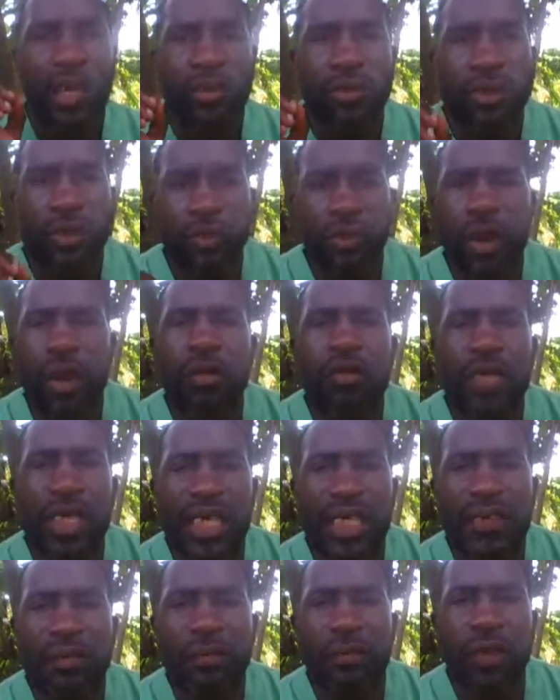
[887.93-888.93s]
throughout
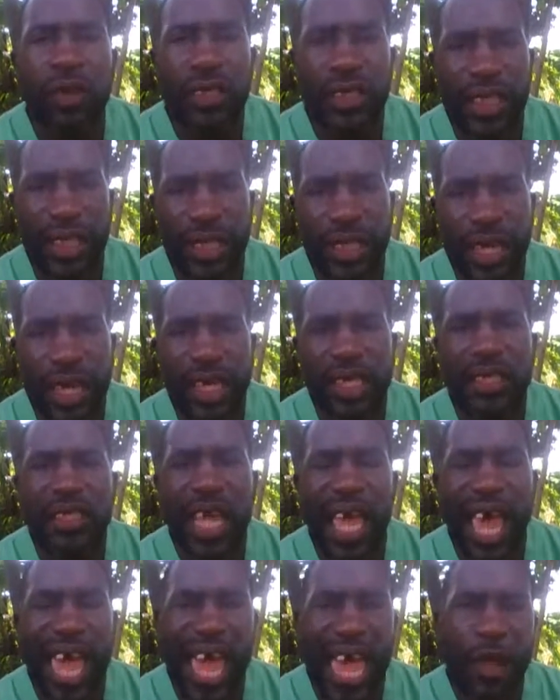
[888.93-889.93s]
these 14 days,
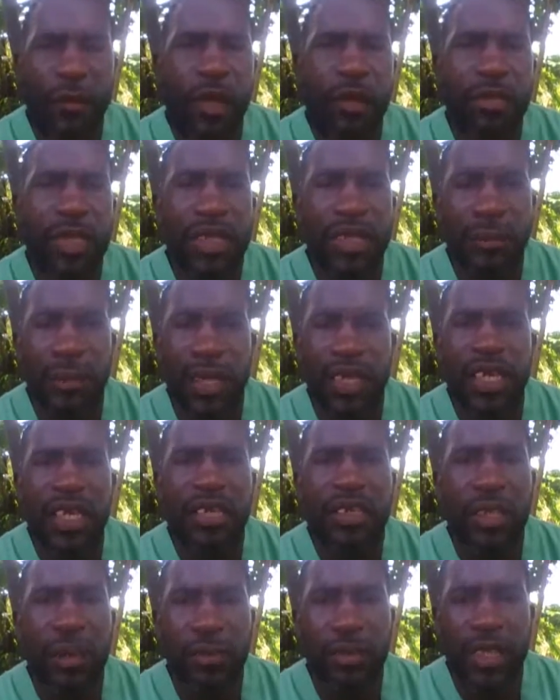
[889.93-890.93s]
I will be
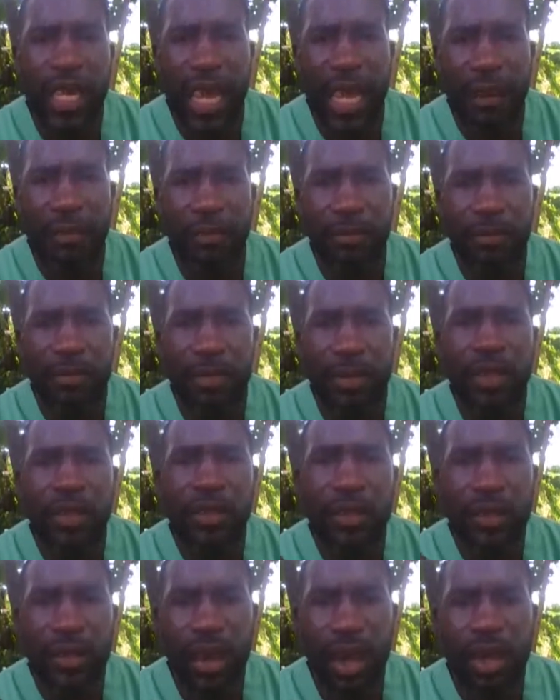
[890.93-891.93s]
spending some time
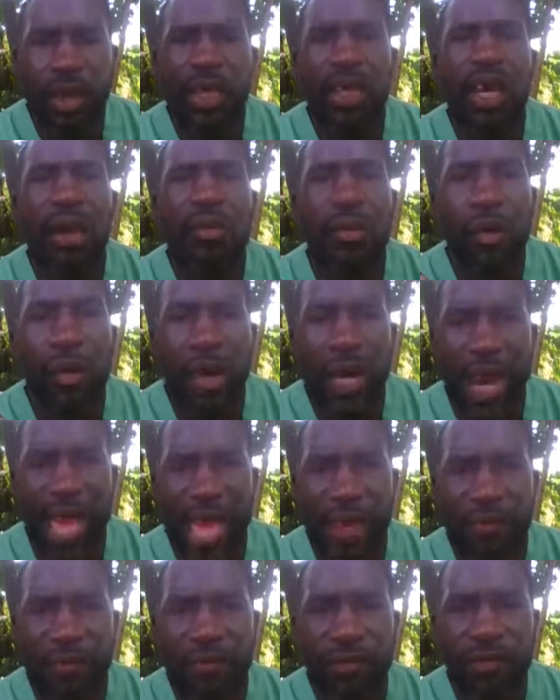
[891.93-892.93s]
talking about
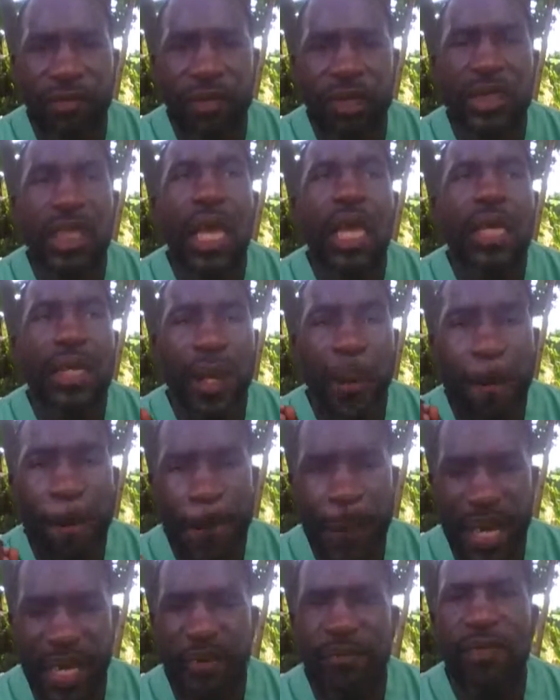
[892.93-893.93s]
live foods, the
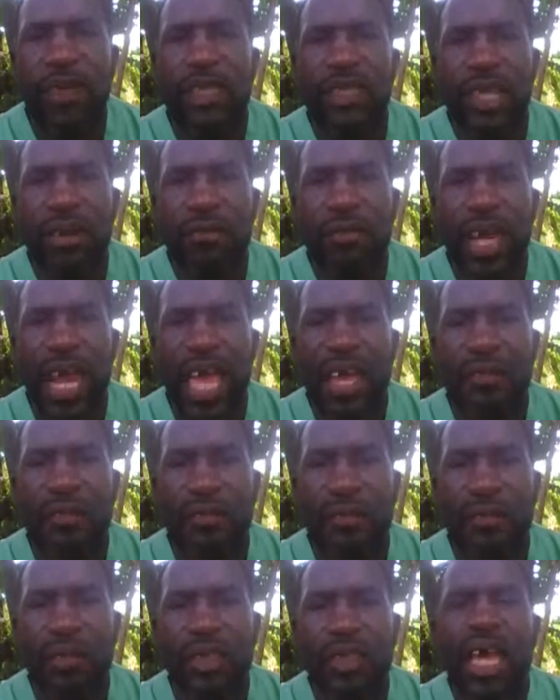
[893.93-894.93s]
benefits of live
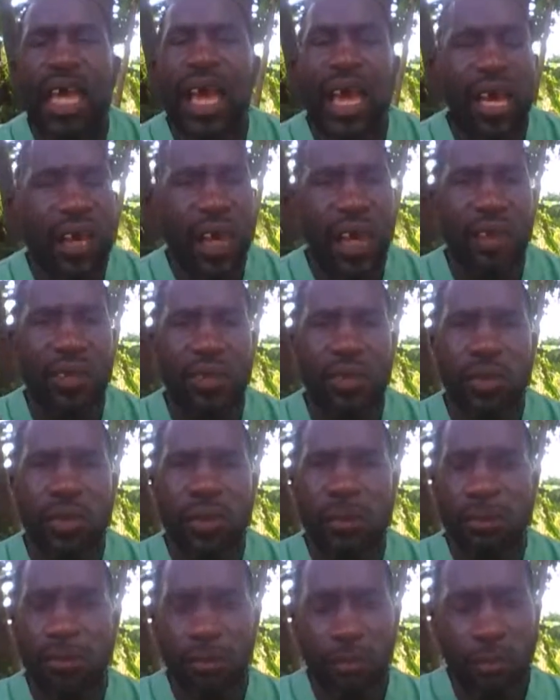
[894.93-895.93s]
foods, and
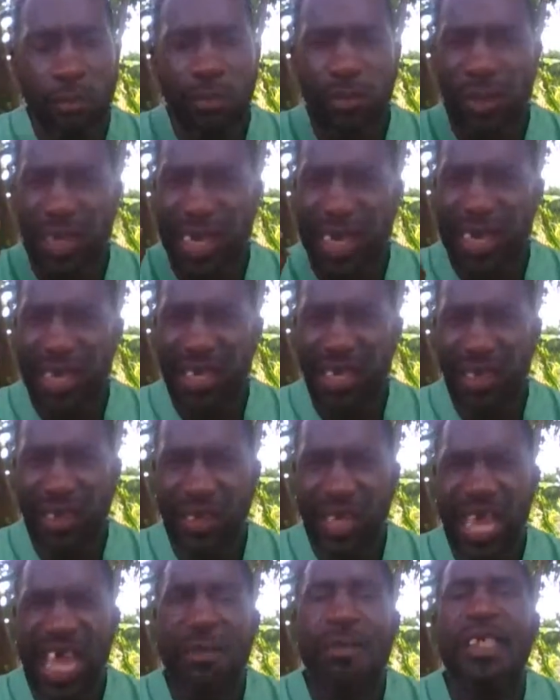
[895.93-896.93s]
also
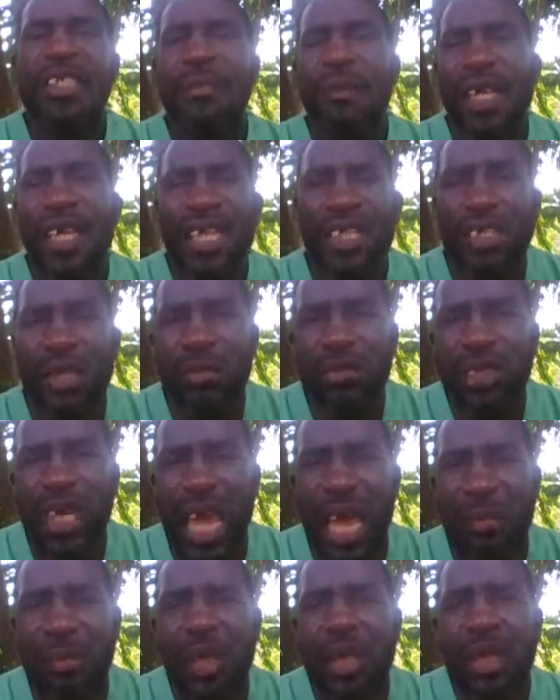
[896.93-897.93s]
I'll be spending some
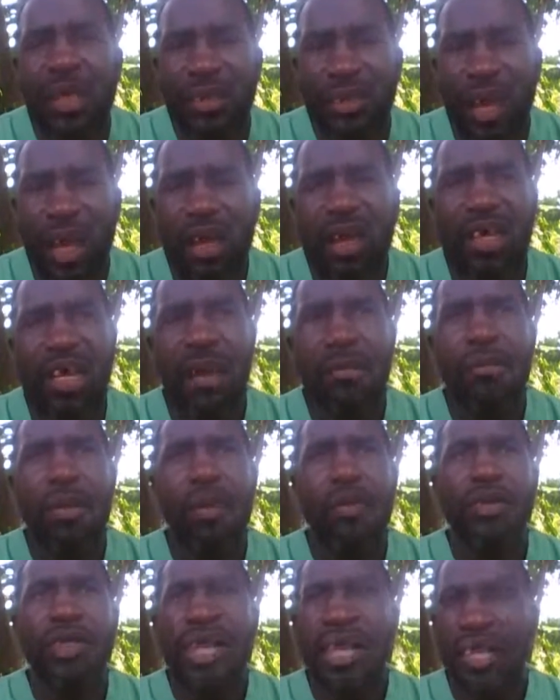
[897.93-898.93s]
time talking
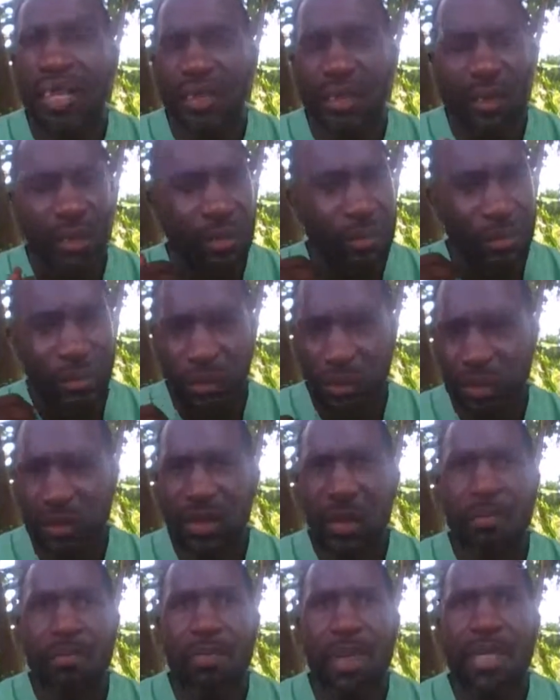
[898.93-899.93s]
about
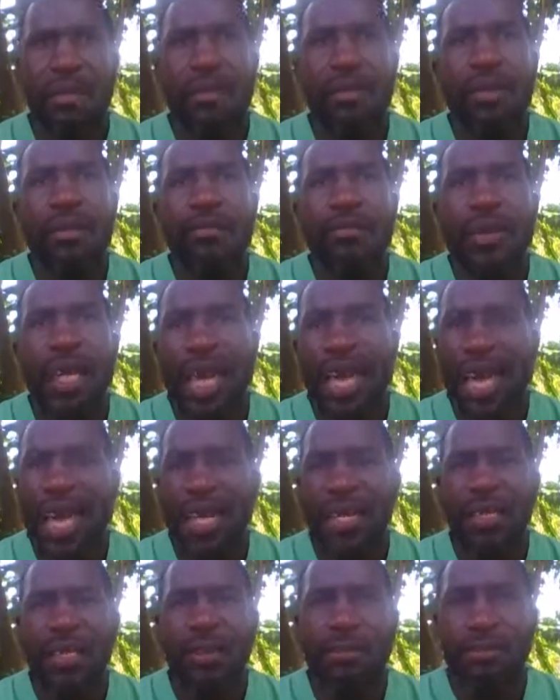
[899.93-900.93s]
the myth
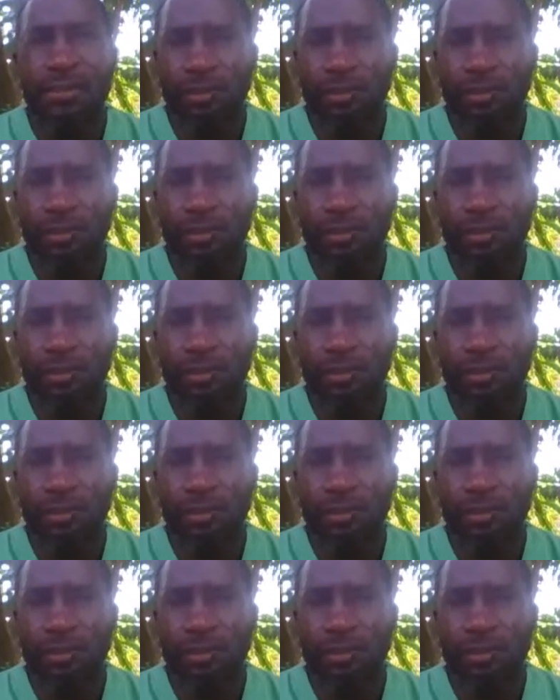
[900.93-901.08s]
and